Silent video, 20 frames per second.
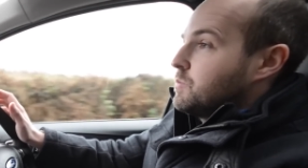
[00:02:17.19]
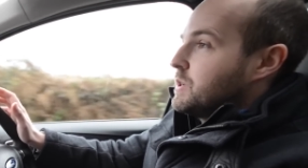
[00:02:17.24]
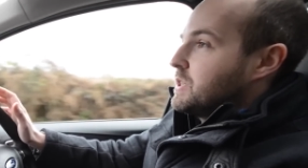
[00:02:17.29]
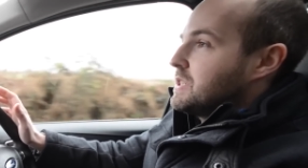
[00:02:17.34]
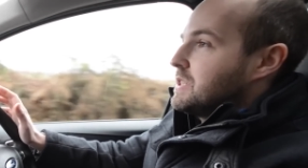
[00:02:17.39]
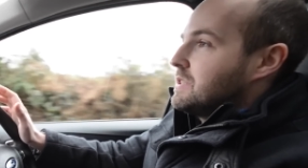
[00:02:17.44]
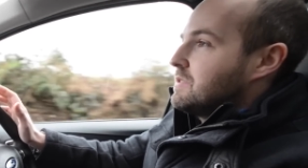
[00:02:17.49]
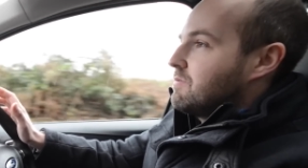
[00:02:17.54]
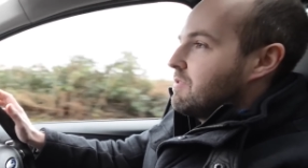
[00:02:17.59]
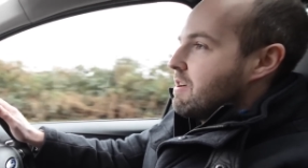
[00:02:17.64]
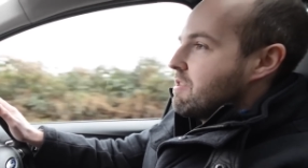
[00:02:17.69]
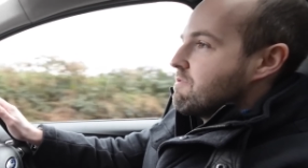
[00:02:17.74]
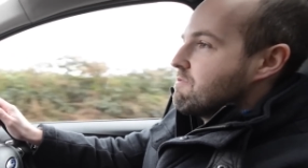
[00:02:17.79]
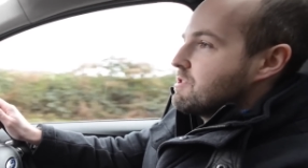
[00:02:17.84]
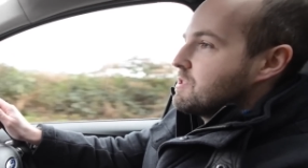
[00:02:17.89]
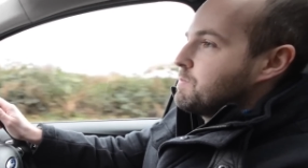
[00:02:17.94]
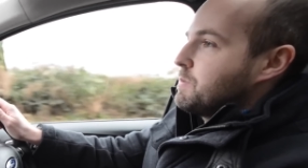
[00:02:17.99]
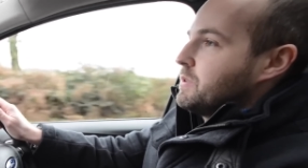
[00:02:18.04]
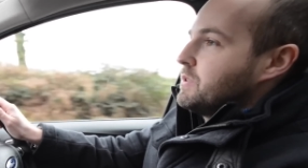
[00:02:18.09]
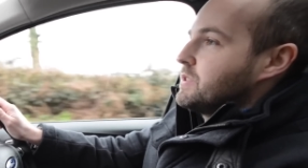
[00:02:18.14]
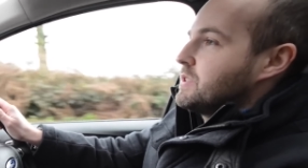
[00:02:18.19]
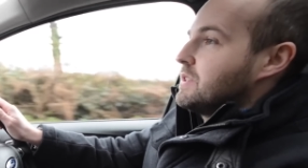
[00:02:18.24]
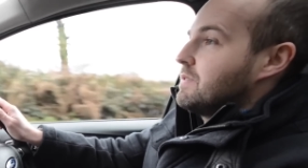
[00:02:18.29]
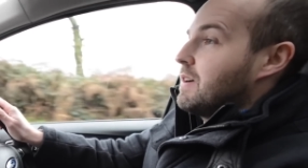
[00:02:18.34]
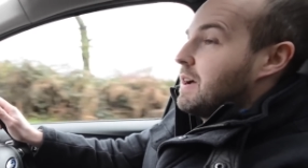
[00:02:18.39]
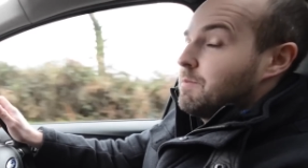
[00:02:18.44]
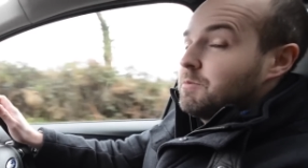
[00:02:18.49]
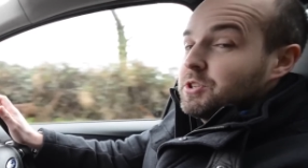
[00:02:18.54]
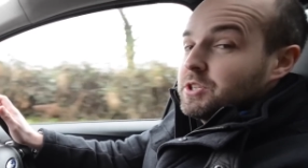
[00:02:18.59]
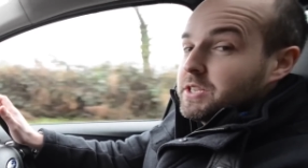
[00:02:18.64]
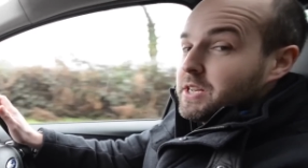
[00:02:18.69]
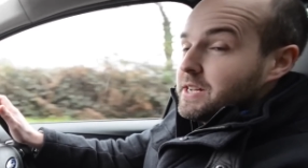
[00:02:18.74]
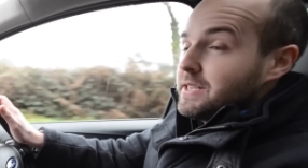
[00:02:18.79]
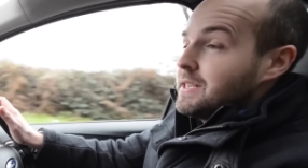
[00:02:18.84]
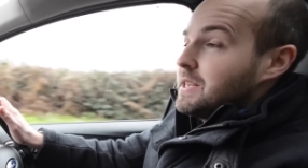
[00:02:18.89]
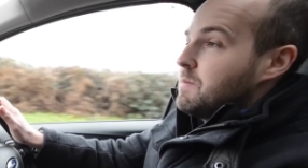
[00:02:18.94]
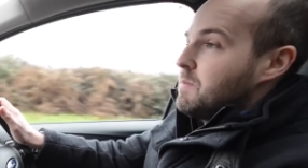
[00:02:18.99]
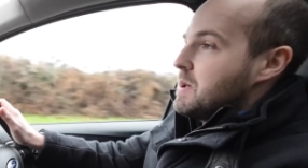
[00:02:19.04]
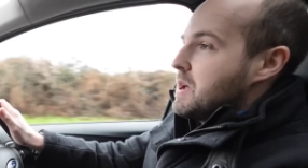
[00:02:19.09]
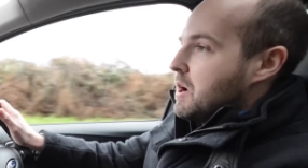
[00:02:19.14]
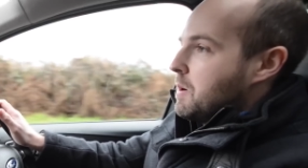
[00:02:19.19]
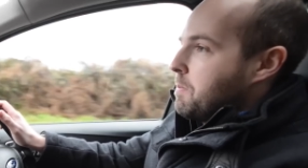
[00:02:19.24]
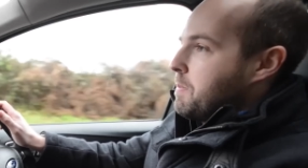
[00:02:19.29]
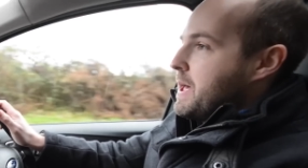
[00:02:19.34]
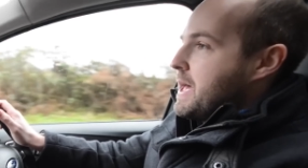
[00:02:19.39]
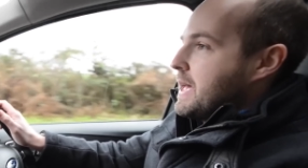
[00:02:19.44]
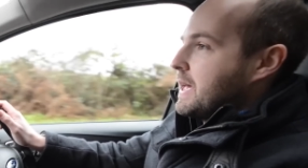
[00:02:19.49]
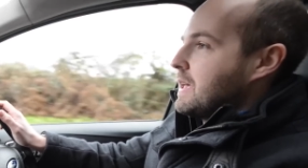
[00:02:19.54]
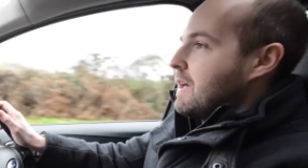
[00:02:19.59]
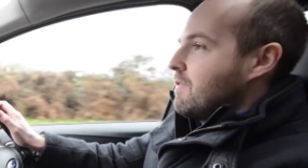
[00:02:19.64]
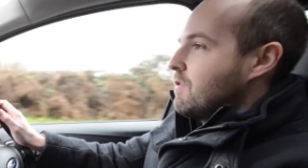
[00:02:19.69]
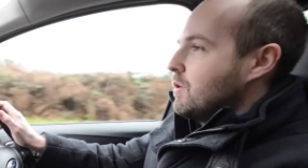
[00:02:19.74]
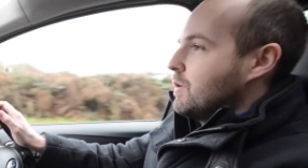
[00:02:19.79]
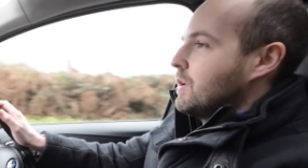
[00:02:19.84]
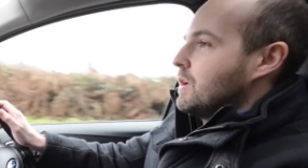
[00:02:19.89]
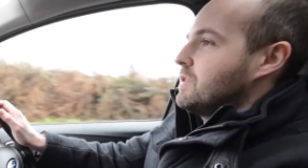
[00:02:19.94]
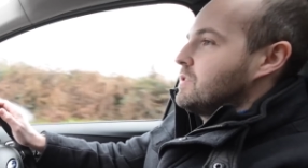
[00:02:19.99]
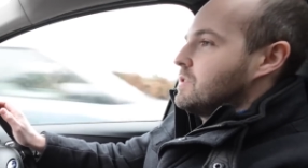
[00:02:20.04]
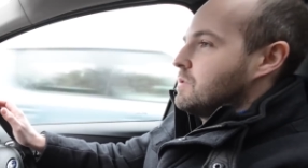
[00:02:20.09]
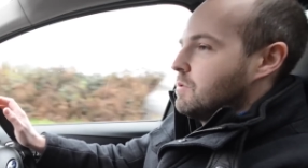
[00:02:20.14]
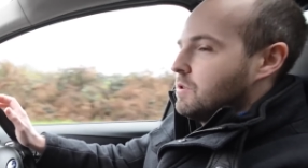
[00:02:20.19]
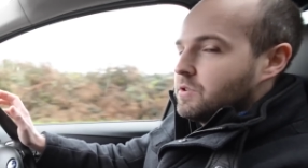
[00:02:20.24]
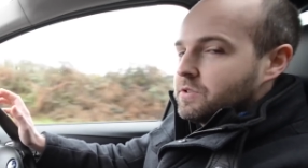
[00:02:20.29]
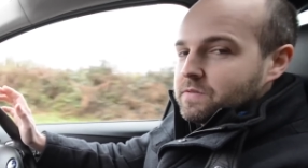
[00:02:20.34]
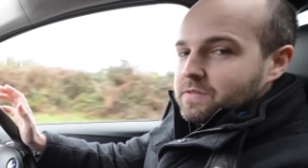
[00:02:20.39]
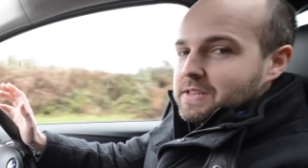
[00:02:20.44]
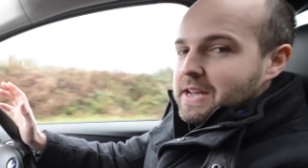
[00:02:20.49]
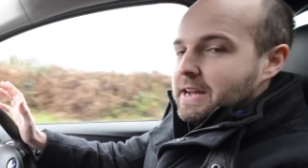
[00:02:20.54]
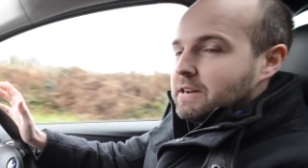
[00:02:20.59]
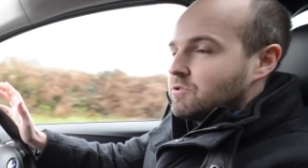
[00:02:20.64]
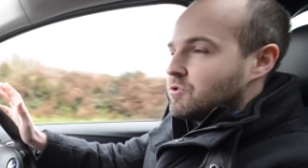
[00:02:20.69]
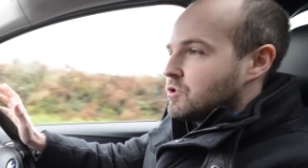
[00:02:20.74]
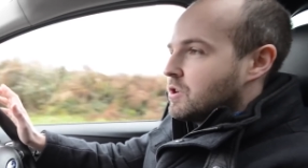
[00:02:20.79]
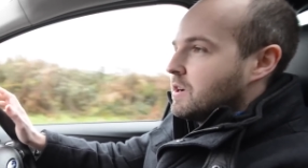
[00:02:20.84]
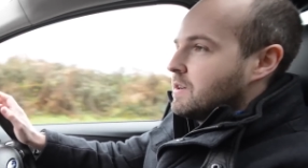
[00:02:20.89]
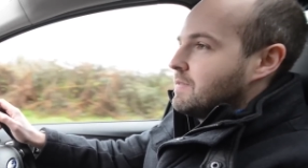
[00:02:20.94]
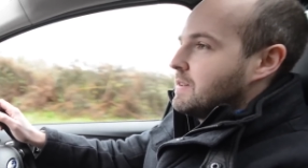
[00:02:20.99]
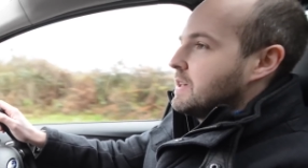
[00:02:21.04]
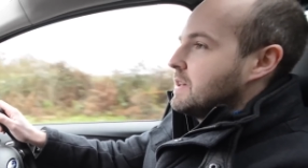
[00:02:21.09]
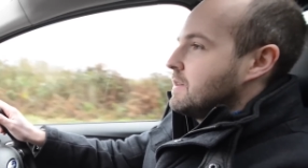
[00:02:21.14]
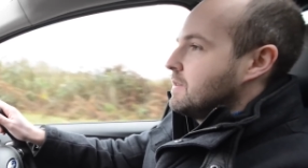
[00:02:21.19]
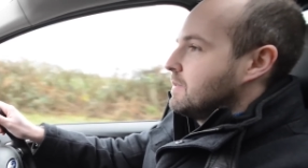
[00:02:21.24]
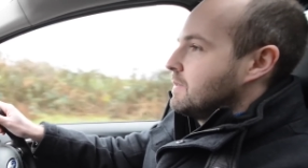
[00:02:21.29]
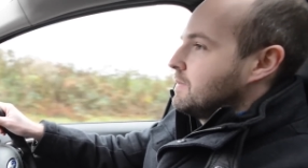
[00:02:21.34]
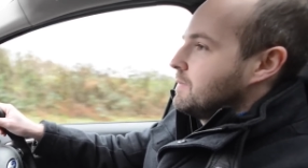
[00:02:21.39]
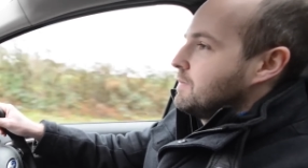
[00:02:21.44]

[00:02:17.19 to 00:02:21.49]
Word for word: which is very responsive and would certainly be our pick if you're going to do a lot of town driving.